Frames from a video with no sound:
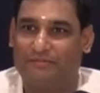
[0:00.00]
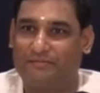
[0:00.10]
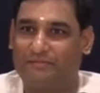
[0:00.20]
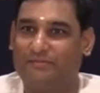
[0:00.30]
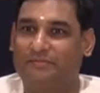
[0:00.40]

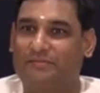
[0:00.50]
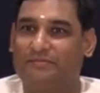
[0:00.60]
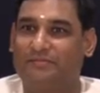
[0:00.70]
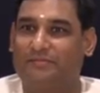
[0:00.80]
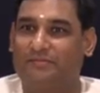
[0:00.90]

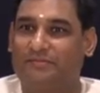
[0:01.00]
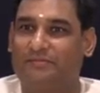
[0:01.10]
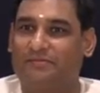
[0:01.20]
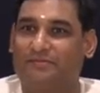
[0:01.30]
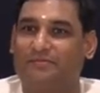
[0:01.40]

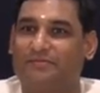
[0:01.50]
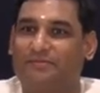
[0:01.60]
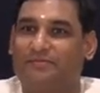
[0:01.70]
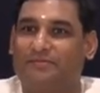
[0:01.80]
(no one is talking)